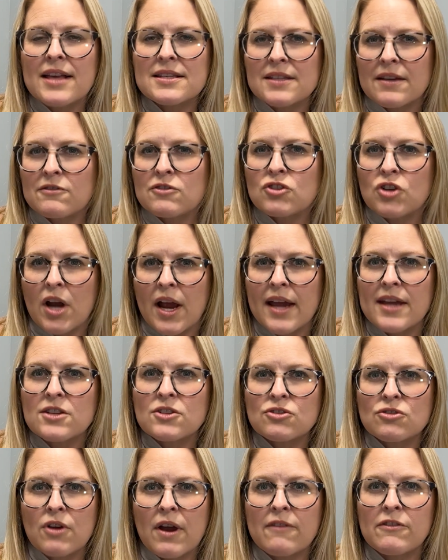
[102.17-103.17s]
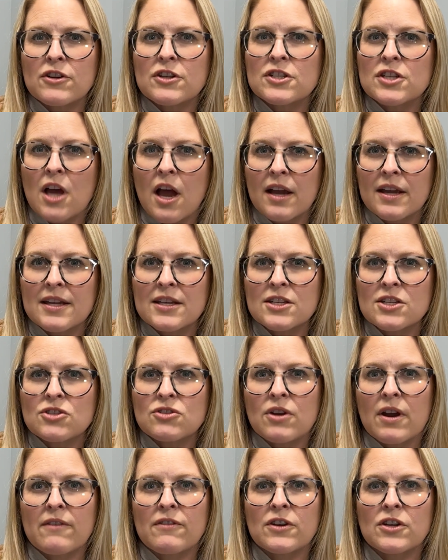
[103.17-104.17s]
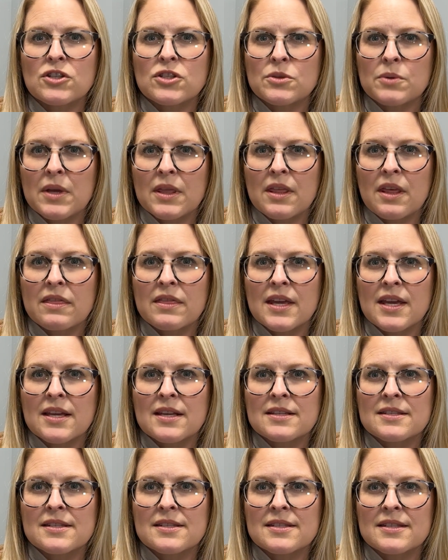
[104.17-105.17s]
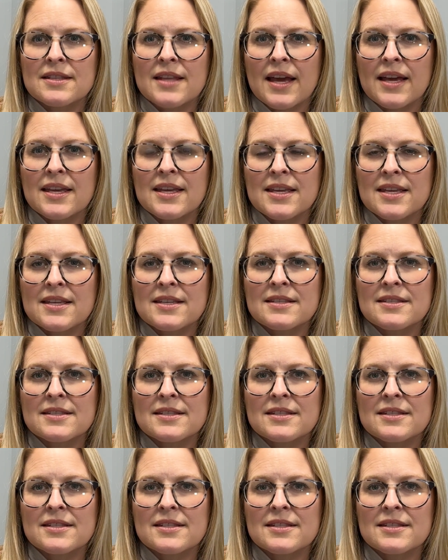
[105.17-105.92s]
as I've tried Trevor, talking to Trevor, doing the things that he's